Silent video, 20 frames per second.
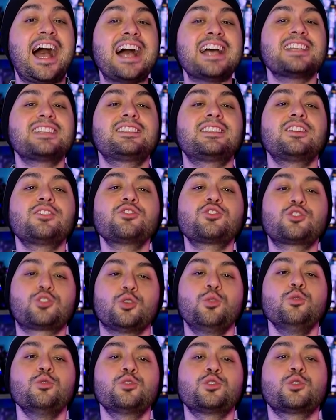as their
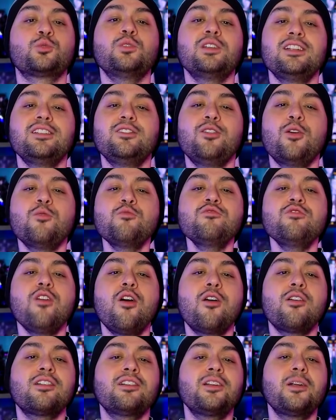souls will no
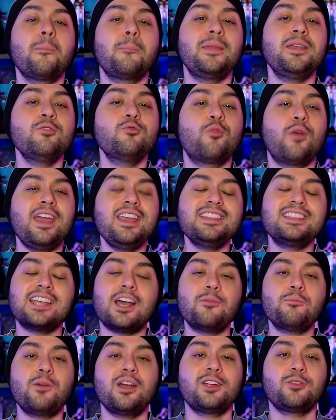longer be weighed
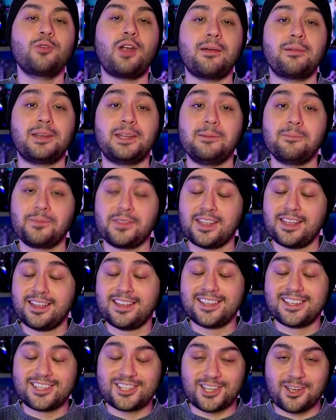down by gravity,
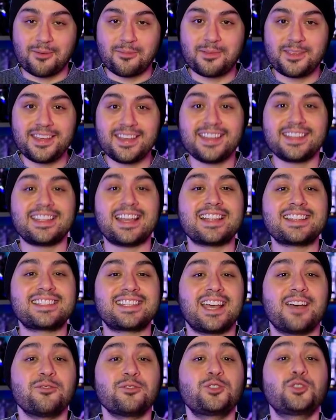something that
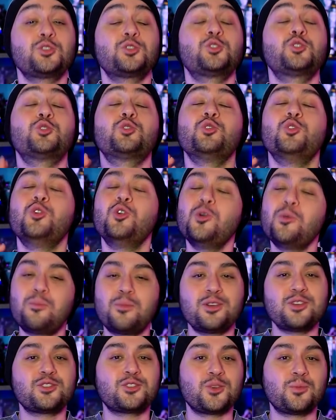sounds
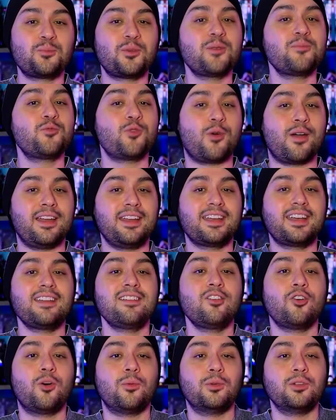super poetic
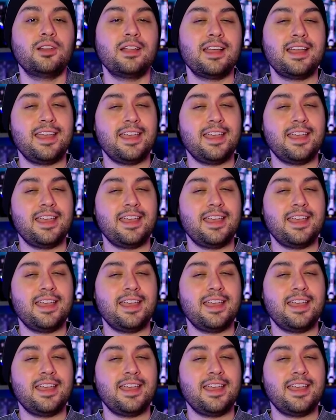and noble,